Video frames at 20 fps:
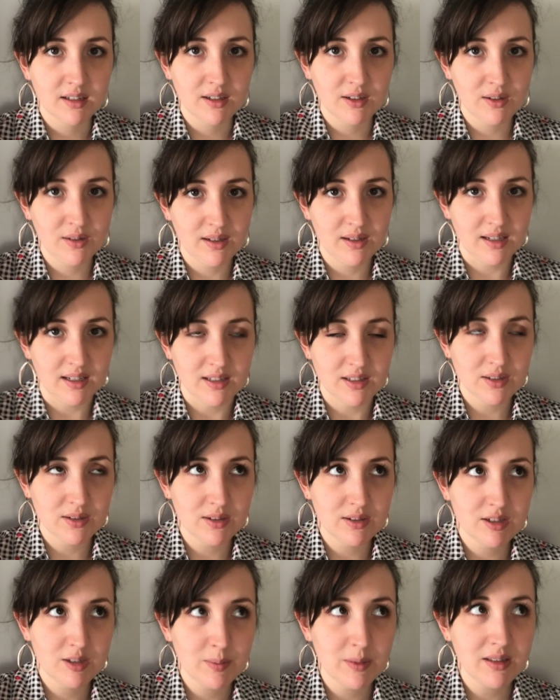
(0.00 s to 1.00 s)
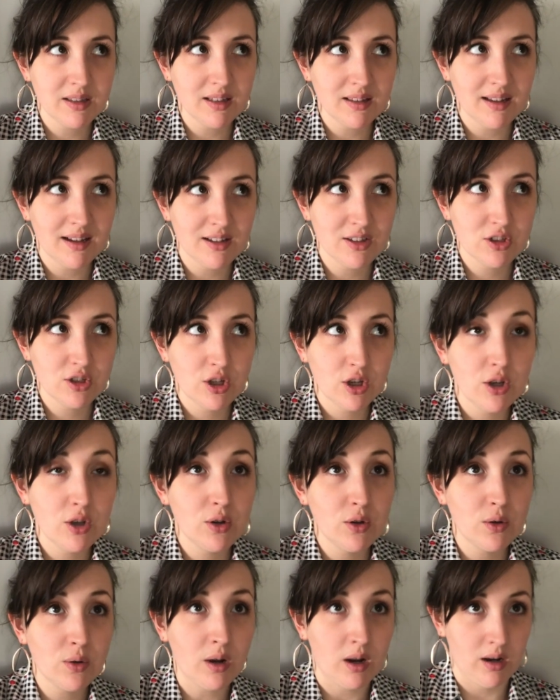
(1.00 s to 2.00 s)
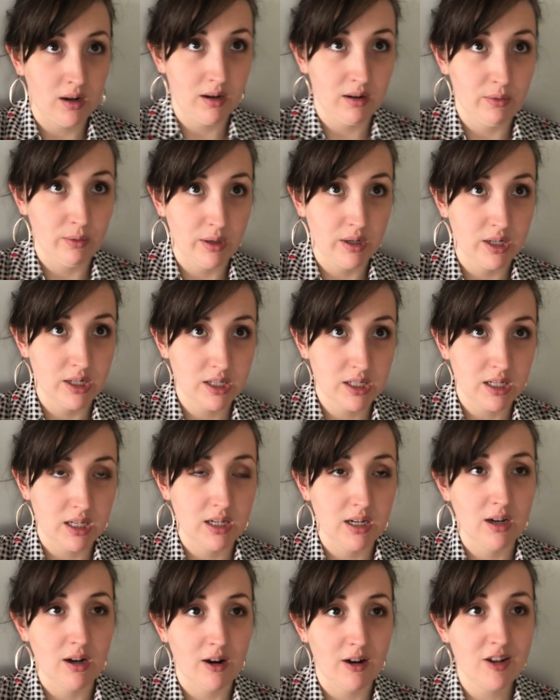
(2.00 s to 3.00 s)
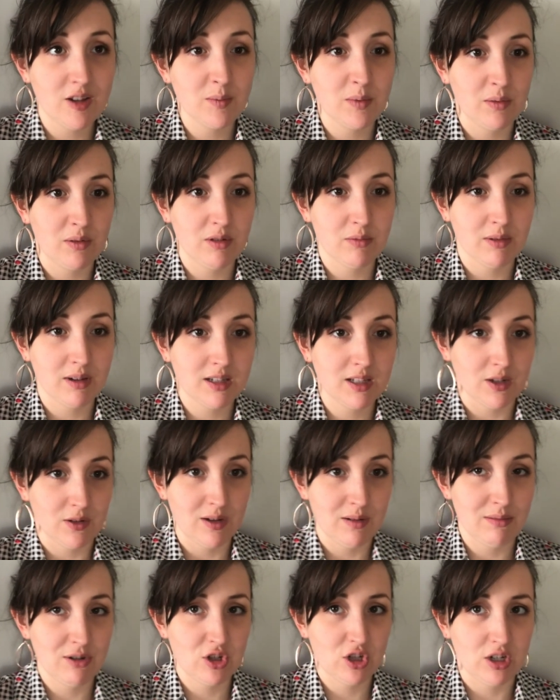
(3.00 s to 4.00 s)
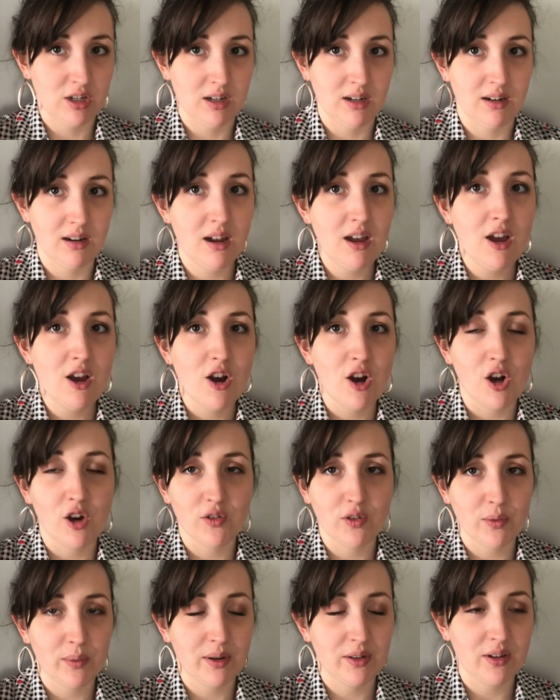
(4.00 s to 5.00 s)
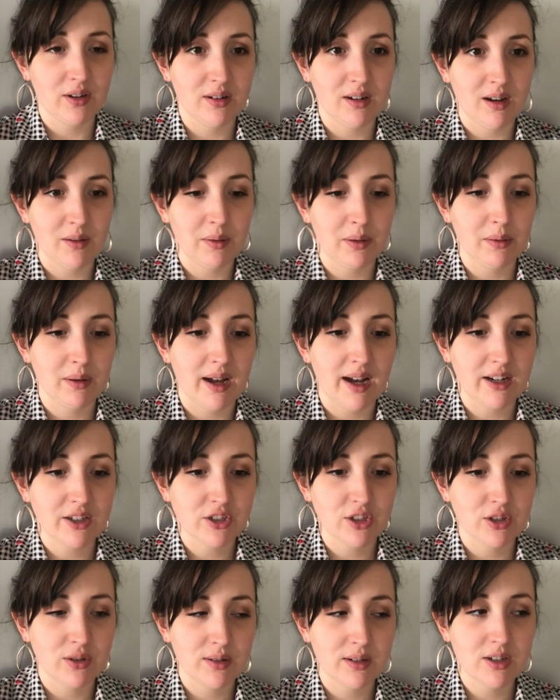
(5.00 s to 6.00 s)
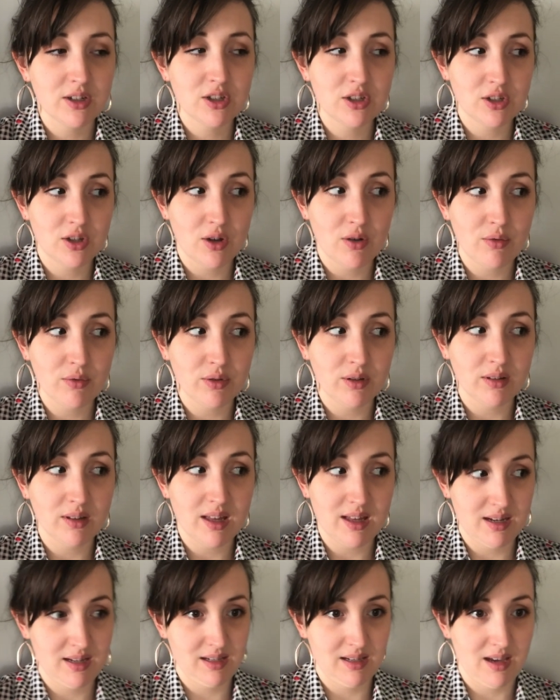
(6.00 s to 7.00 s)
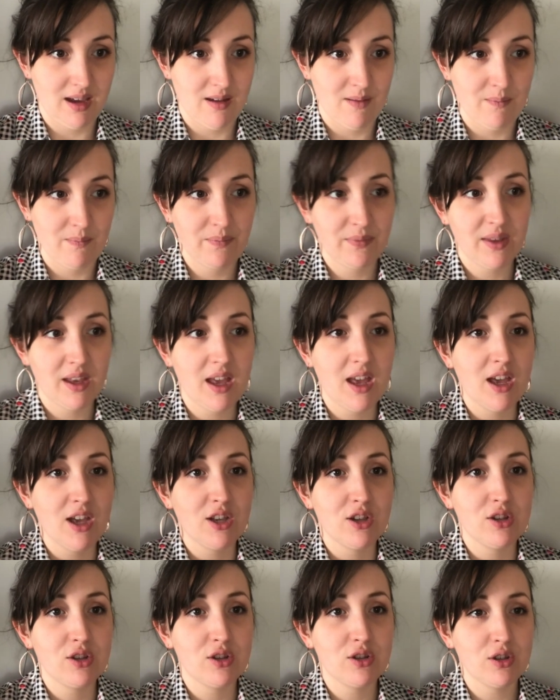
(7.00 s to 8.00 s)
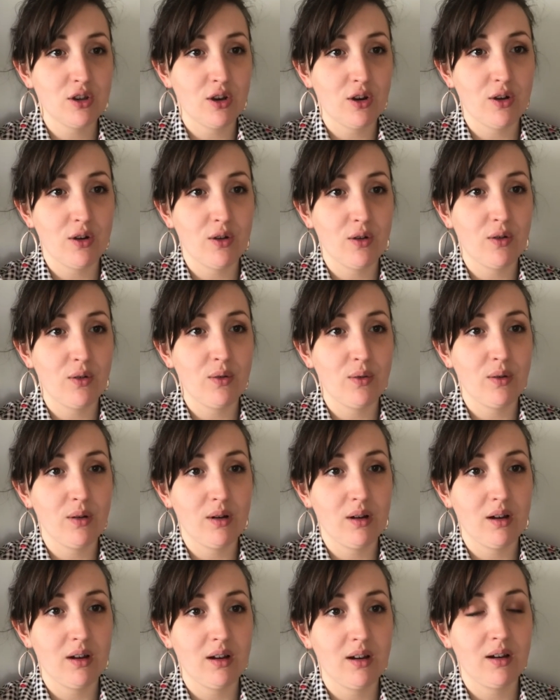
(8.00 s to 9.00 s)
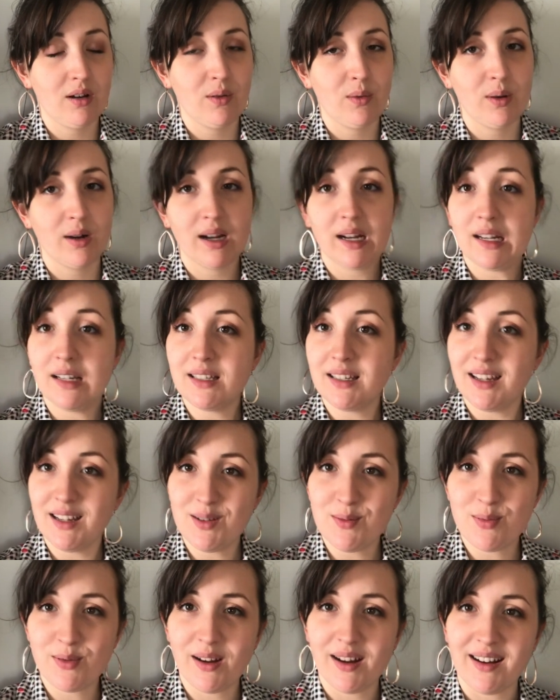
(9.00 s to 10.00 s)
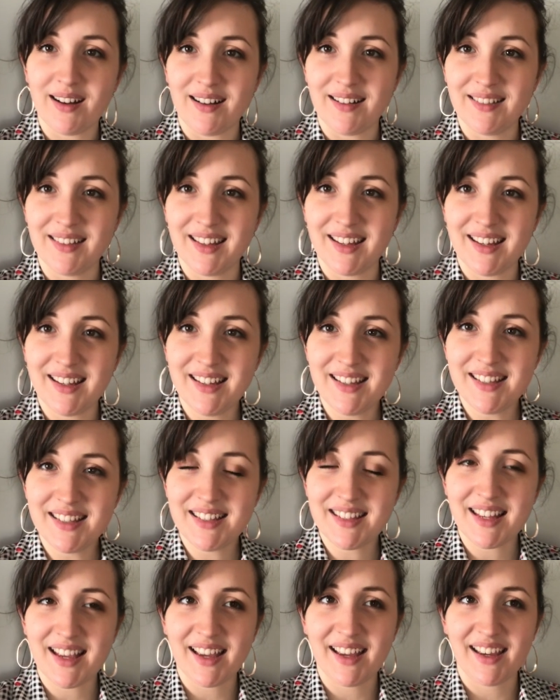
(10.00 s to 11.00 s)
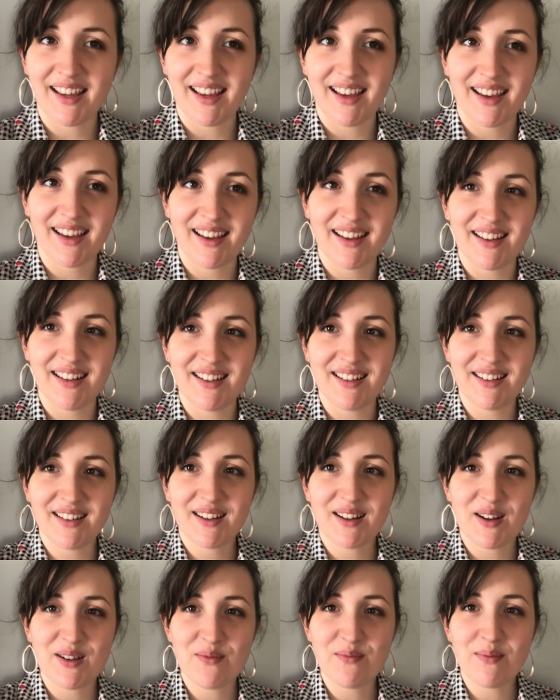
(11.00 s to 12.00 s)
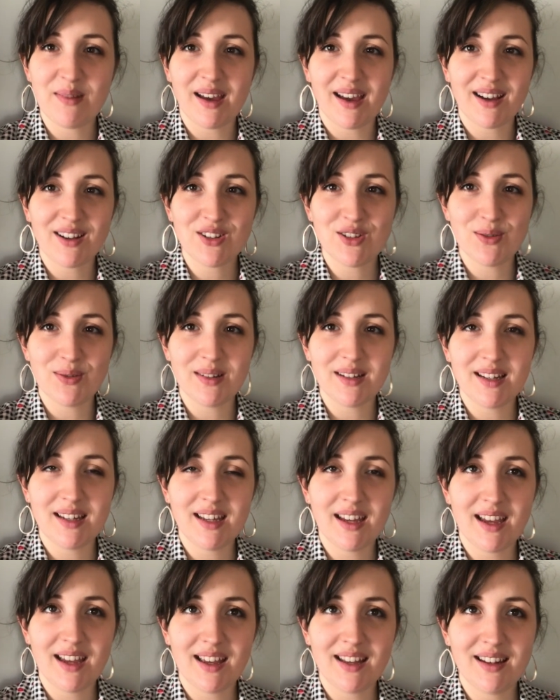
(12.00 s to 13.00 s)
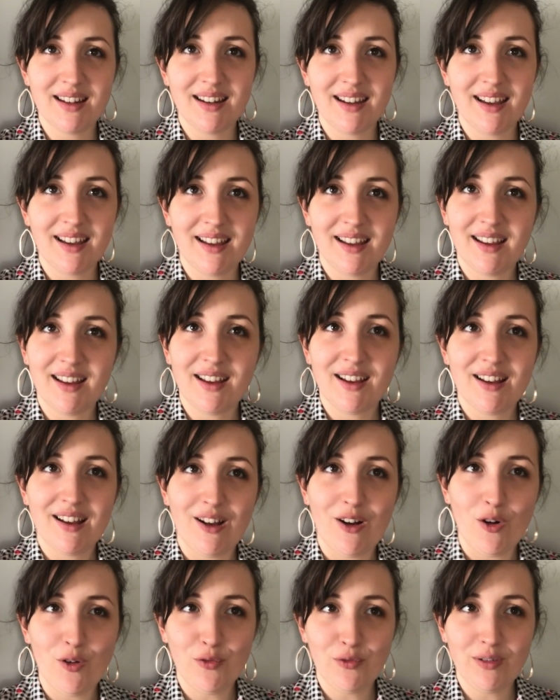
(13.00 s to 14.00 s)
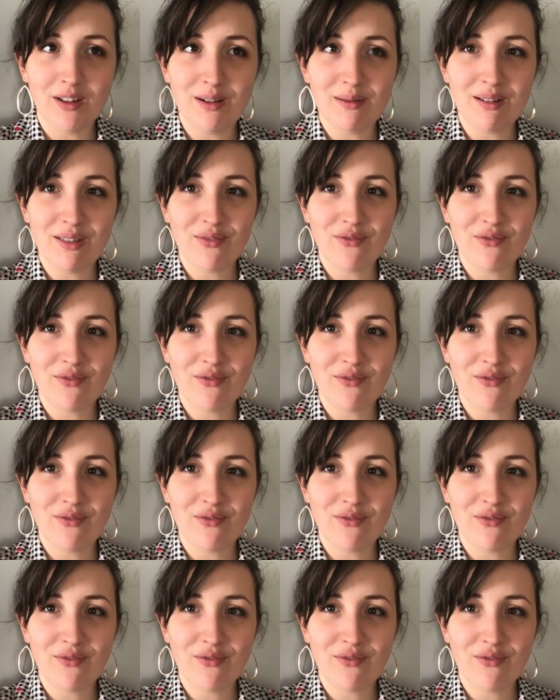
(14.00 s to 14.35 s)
Okay, so I just spent the last 2 hours in an argument with my sewing machine over whether or not we were actually going to sew the lettuce hem. So we're gonna take a break on this and come back to it again, hopefully with